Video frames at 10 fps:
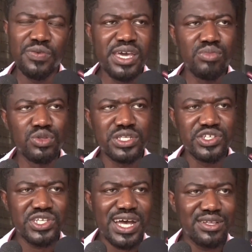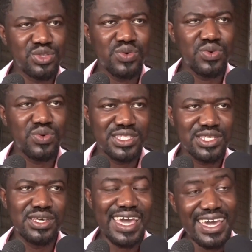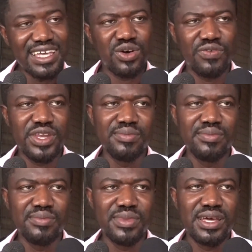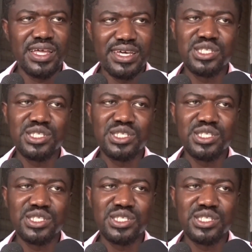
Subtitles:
The report that I had that very night was